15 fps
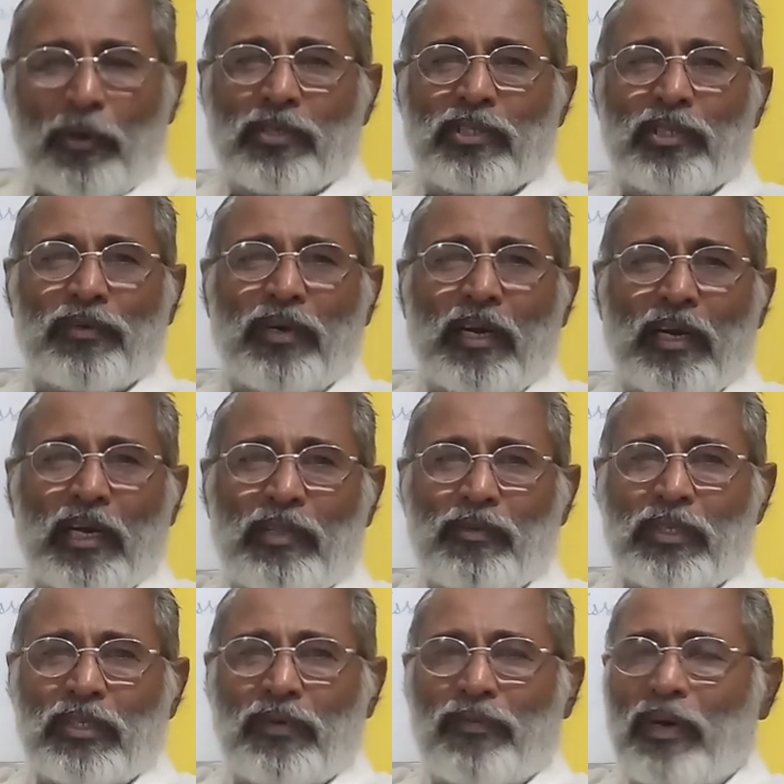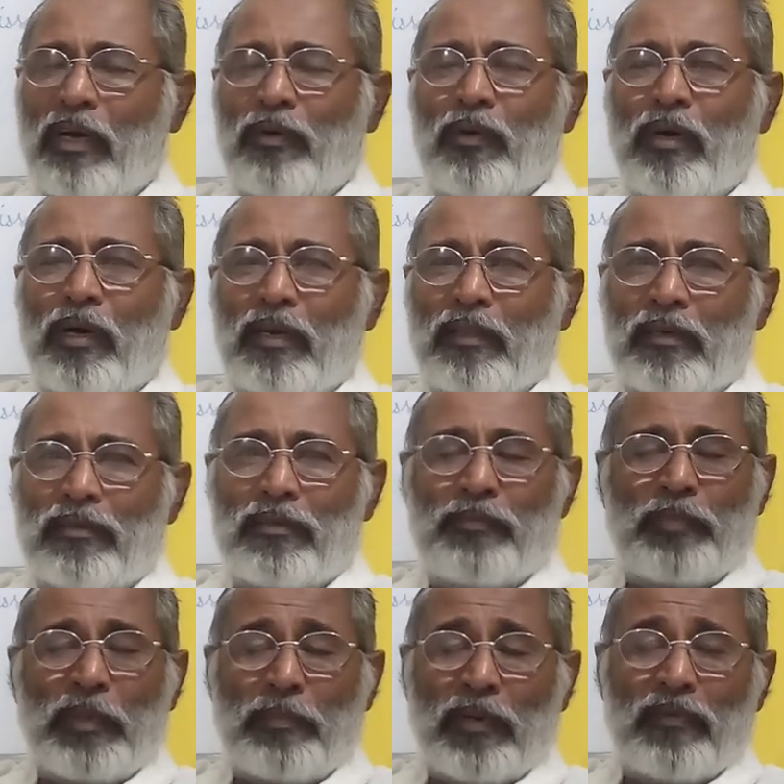positive karakatvas of Rahu are
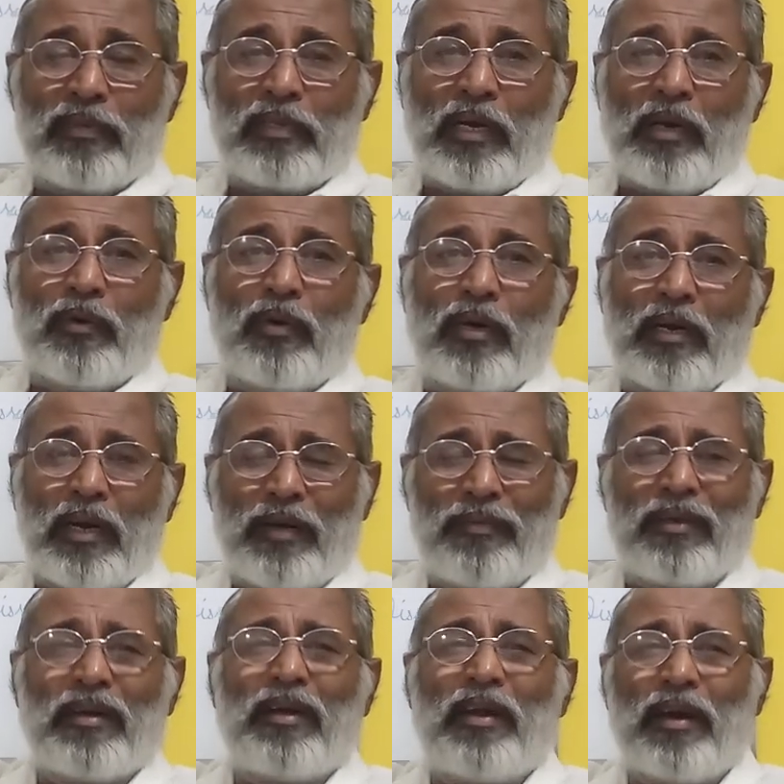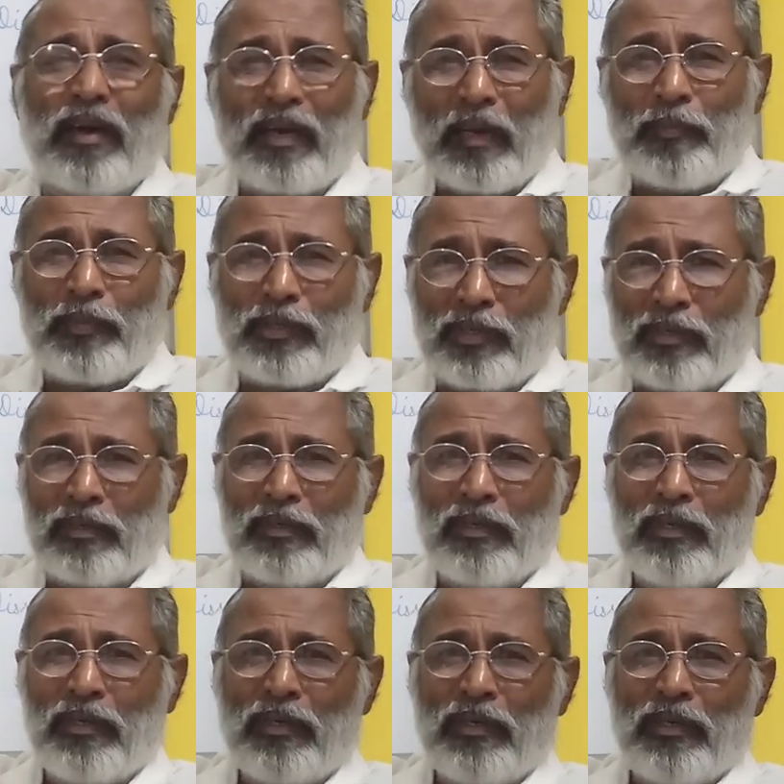that people with Rahu are having great ambition.
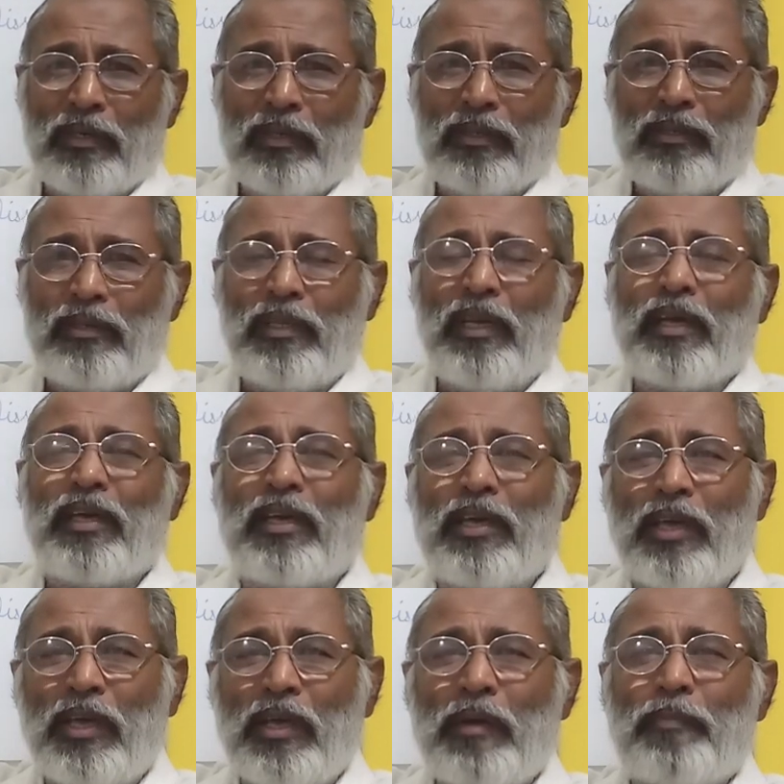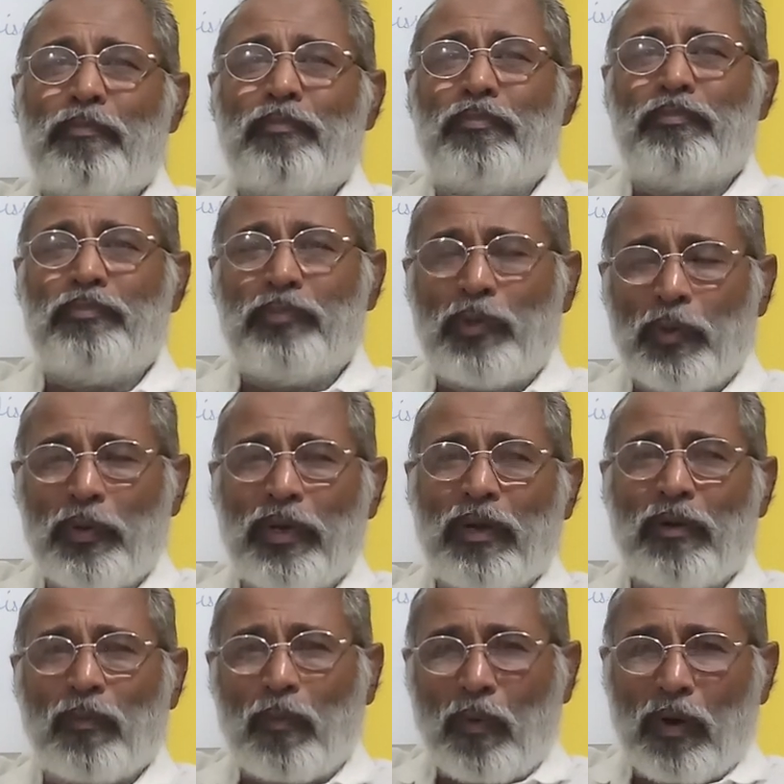They keep
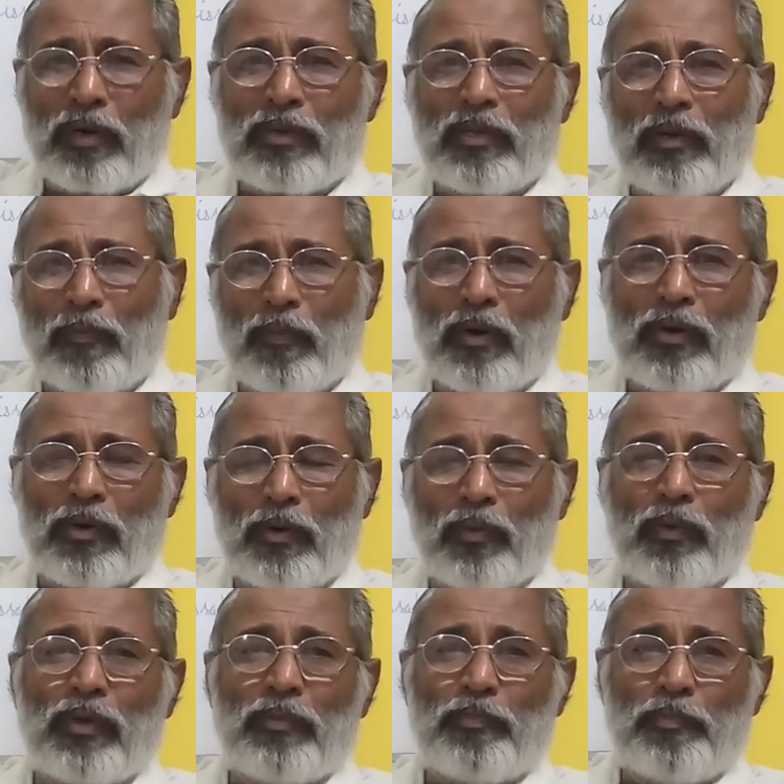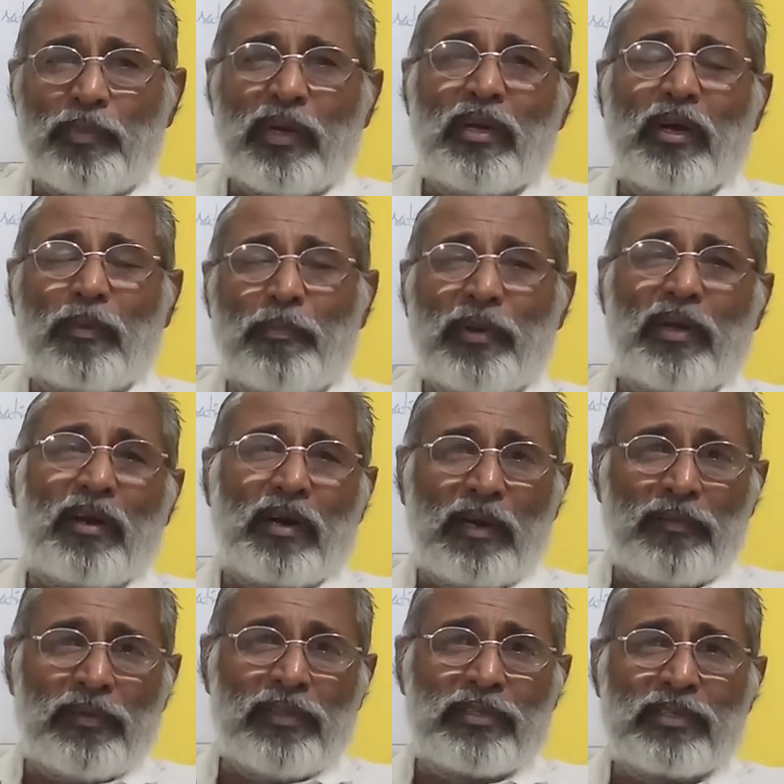doing what they want to do in bigger
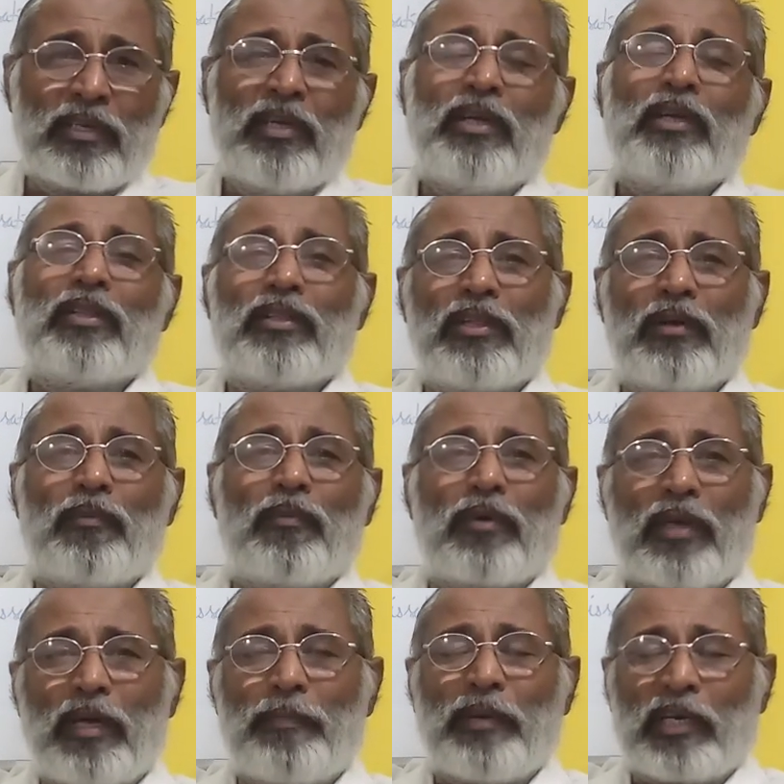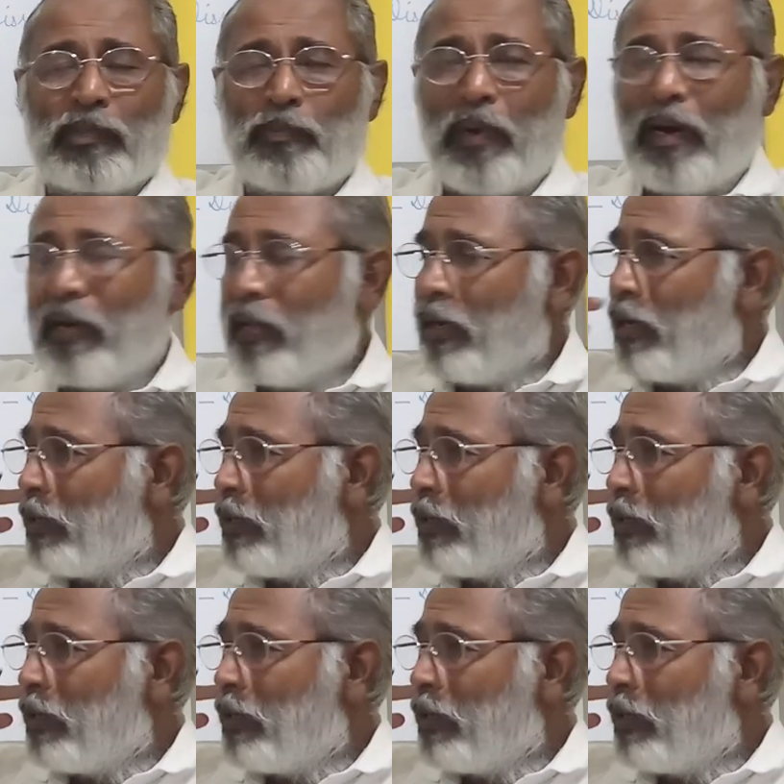levels. They keep expanding